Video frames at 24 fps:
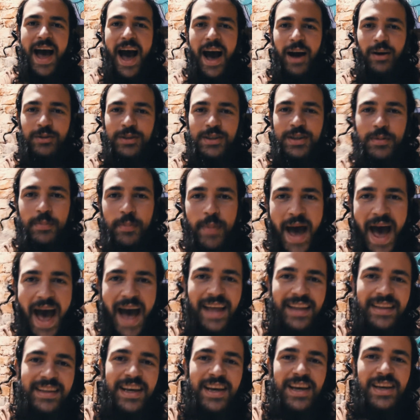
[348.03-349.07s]
out to
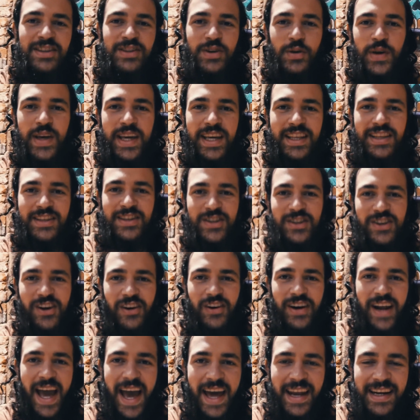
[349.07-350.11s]
Matt so he can
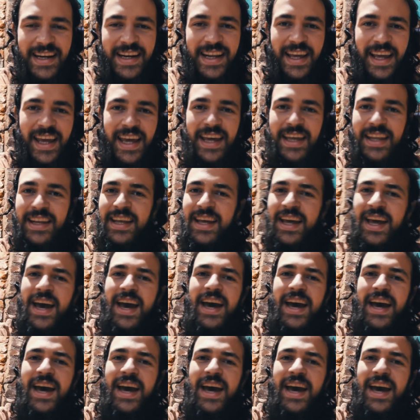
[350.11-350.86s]
start editing it.